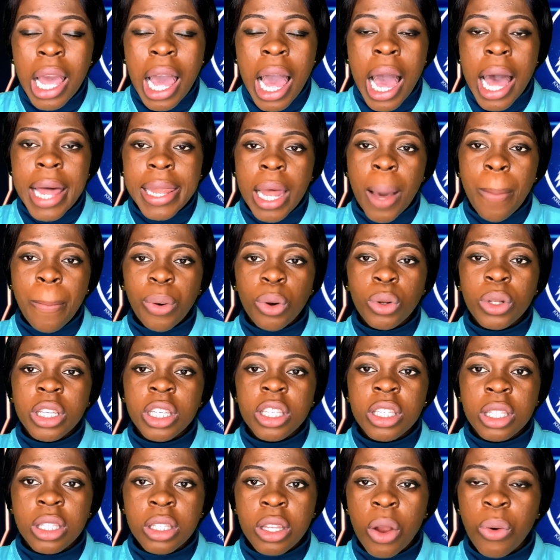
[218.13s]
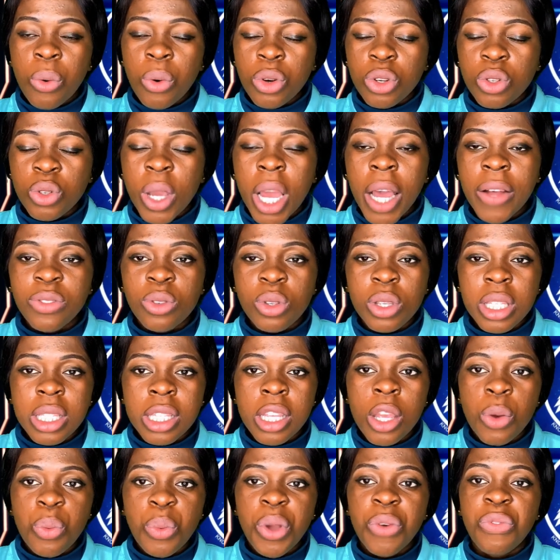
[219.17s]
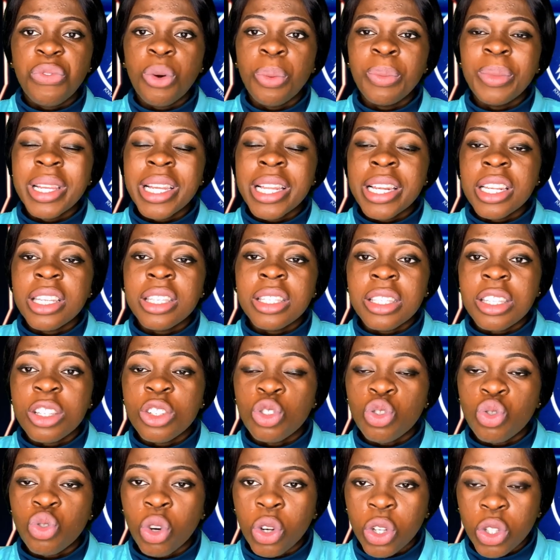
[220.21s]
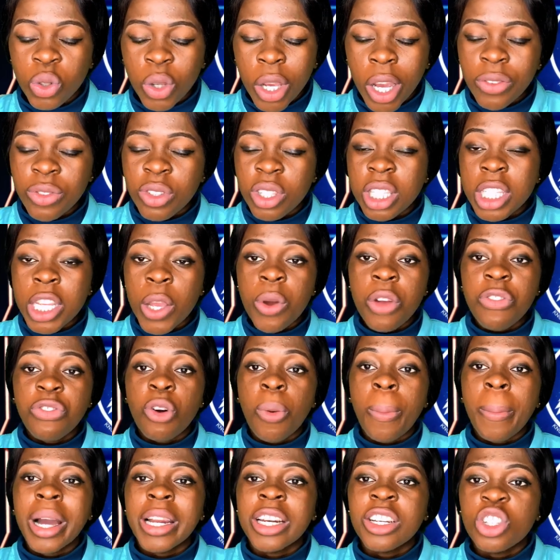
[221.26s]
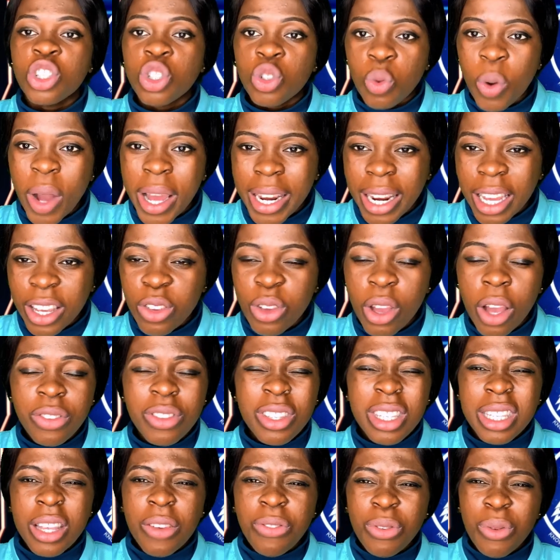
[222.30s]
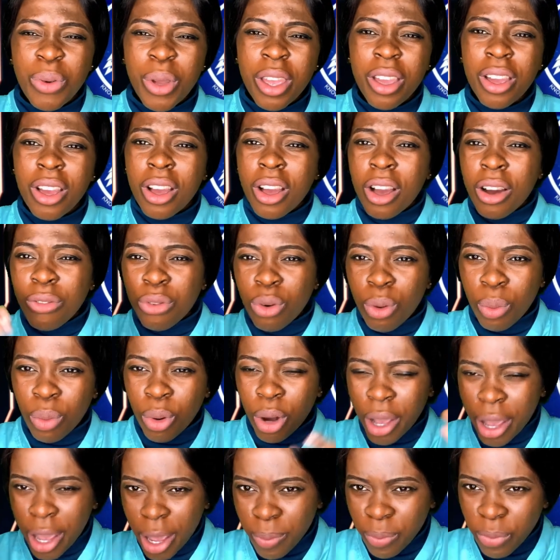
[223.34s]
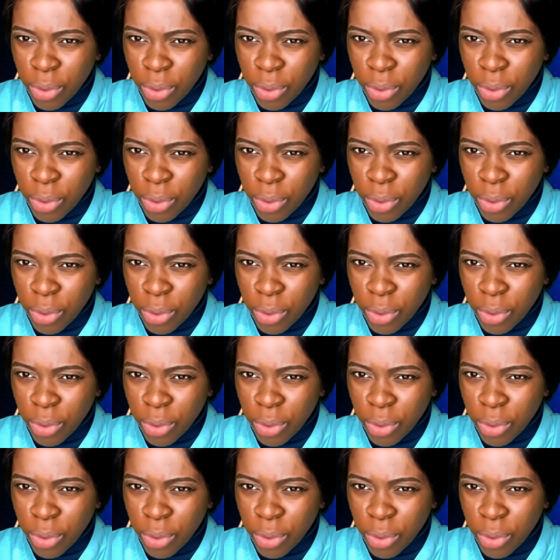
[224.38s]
anabolic steroids you have to stay away from illicit drugs you have to stay away from marijuana you have to stay away from him um,